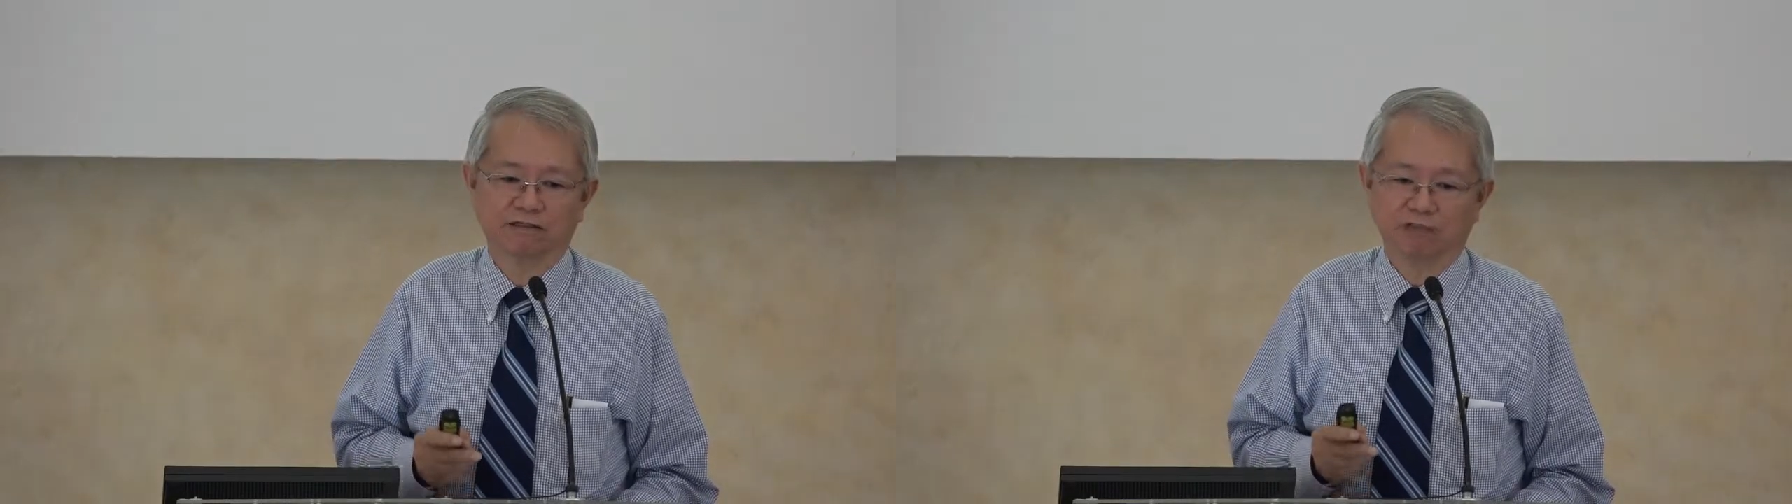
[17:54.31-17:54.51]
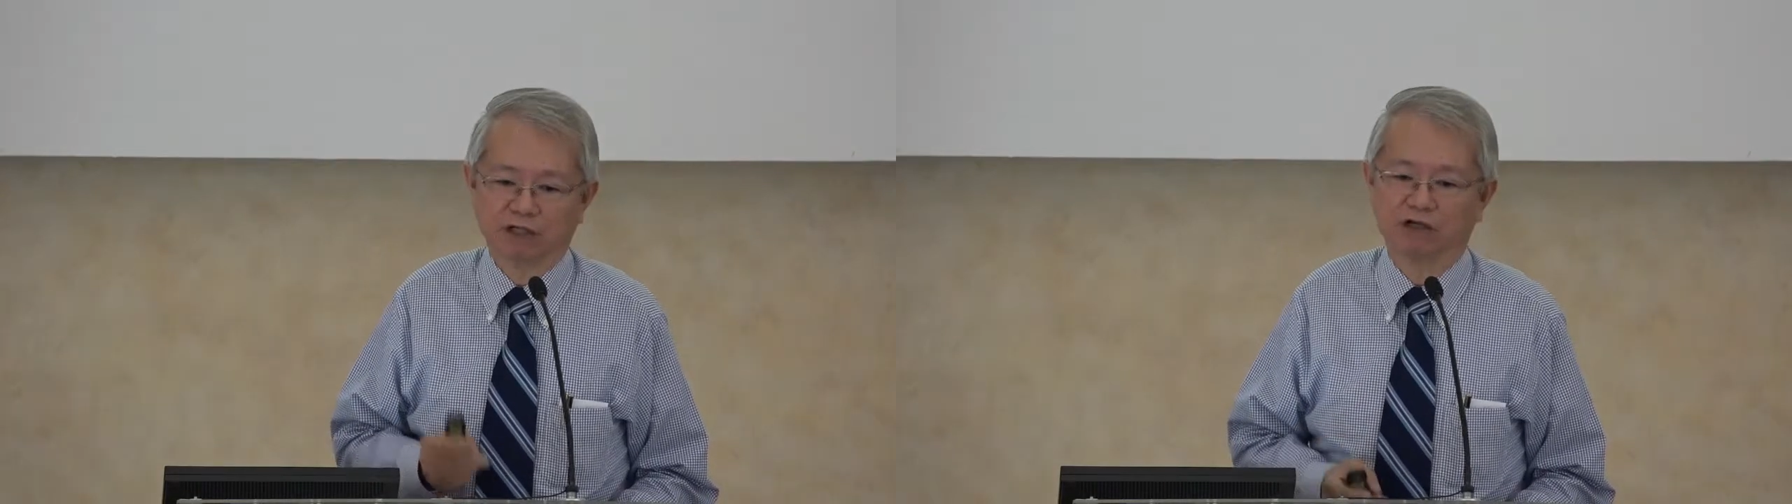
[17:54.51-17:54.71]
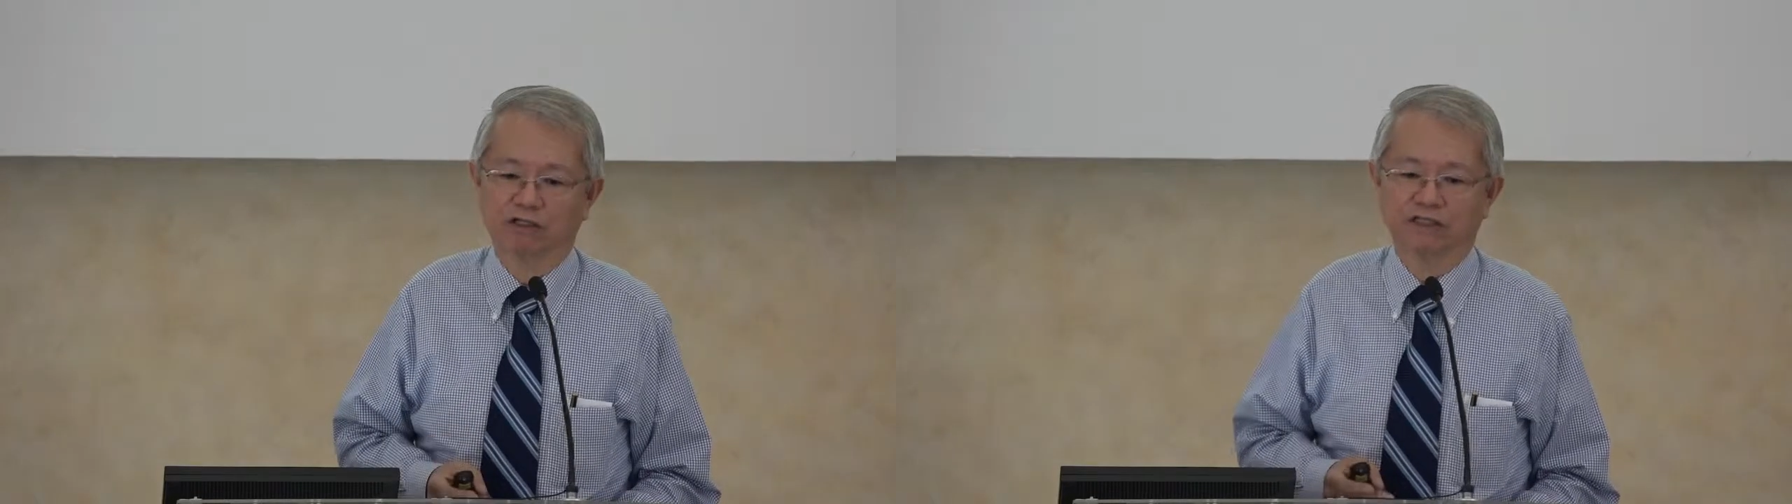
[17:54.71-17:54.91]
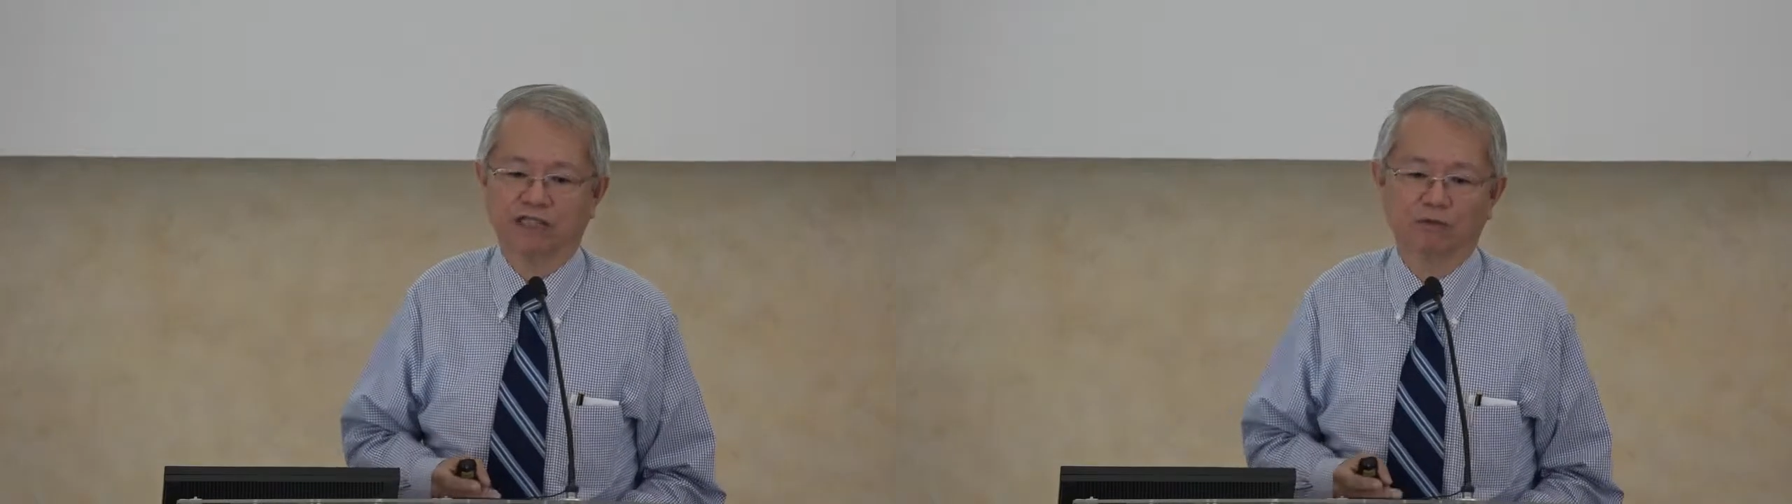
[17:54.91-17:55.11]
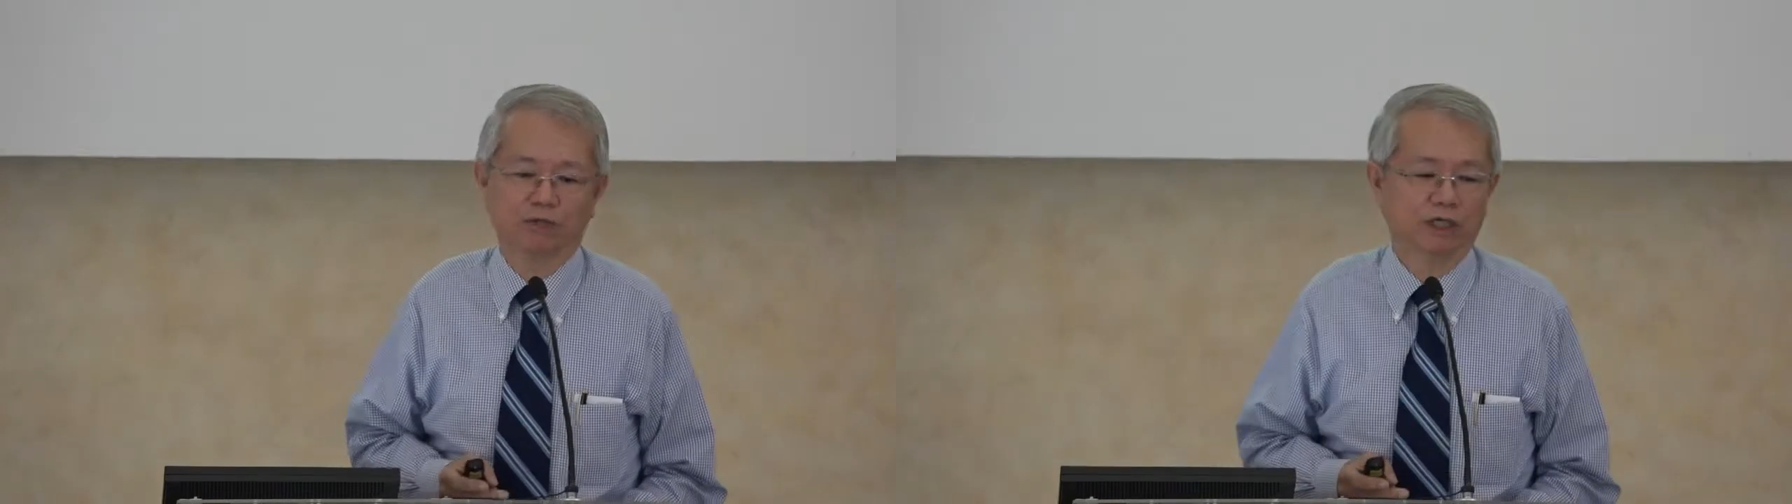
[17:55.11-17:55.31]
because
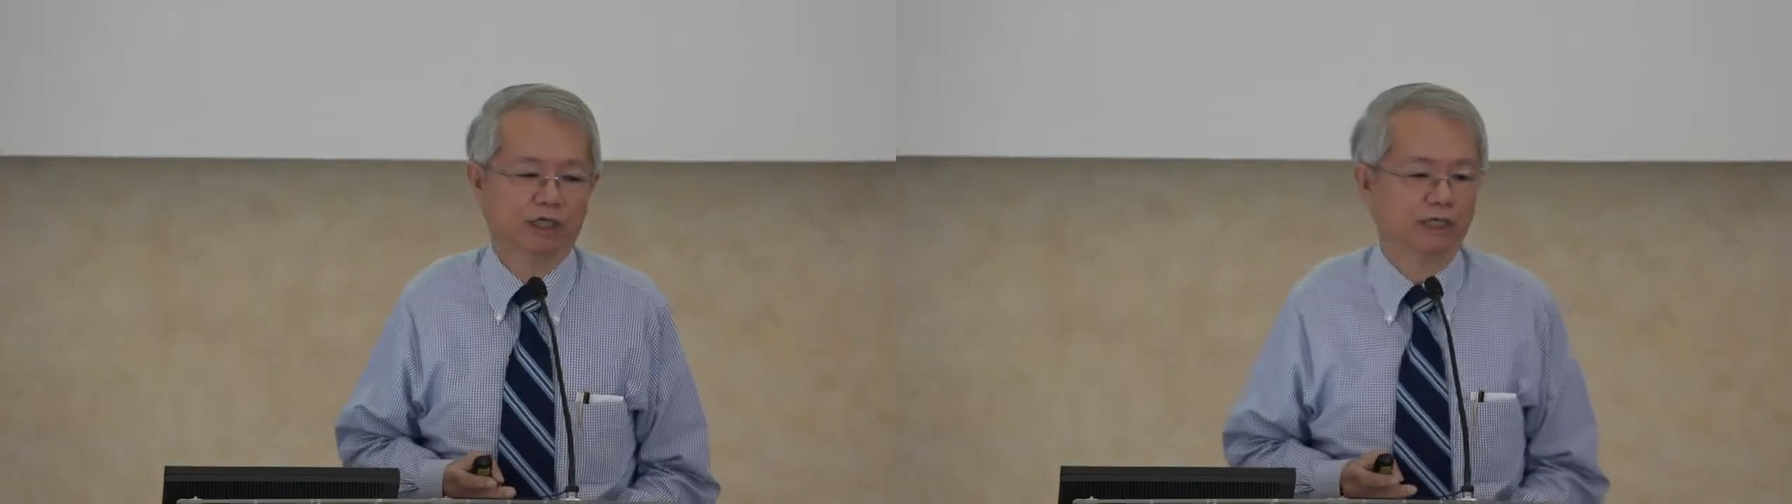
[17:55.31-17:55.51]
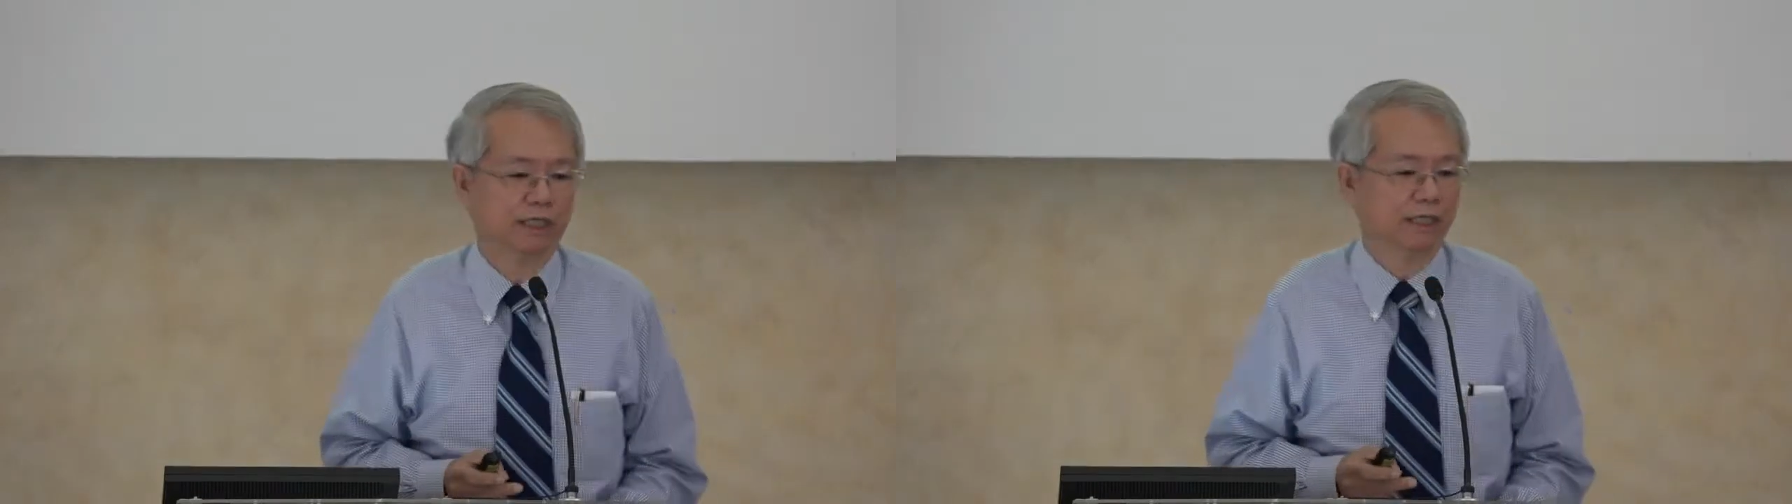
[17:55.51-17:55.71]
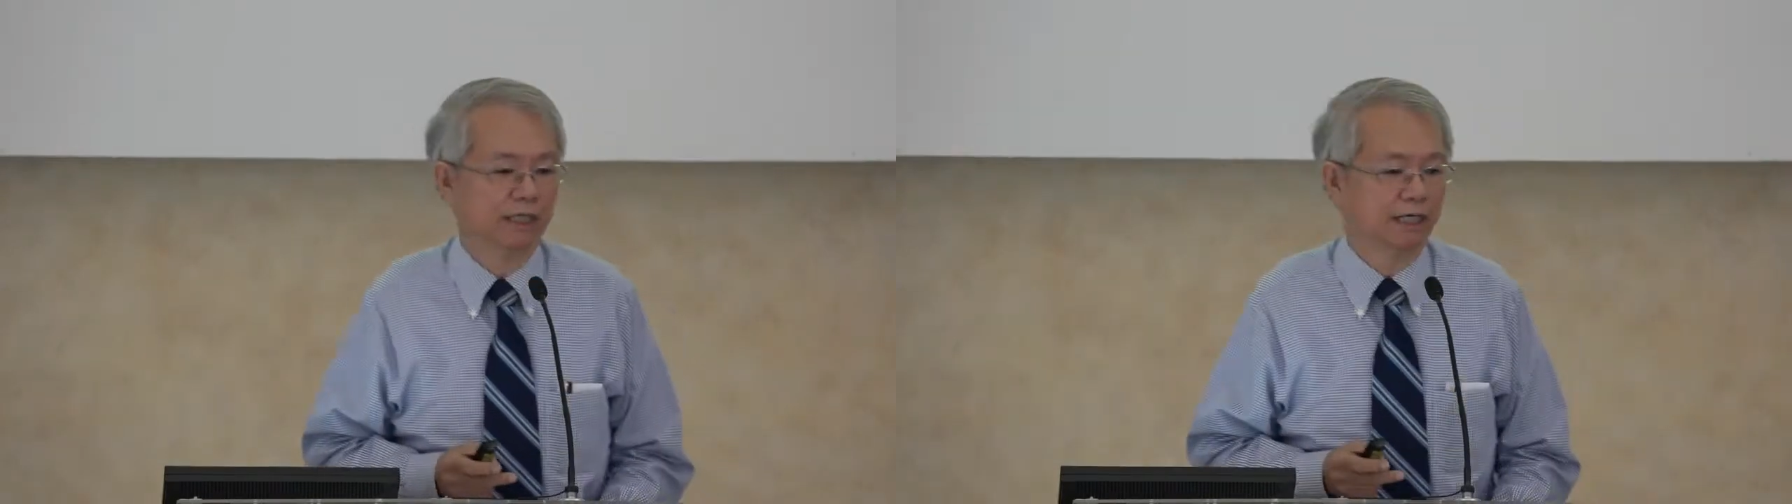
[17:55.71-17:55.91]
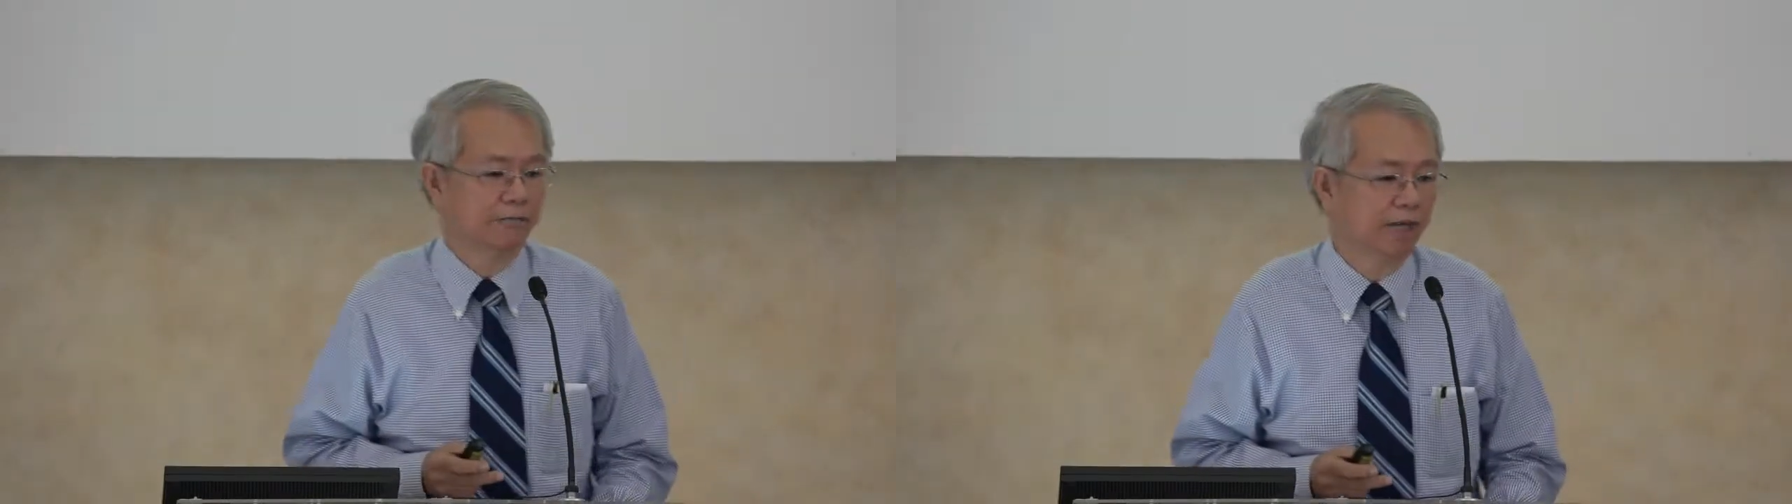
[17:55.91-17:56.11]
they were a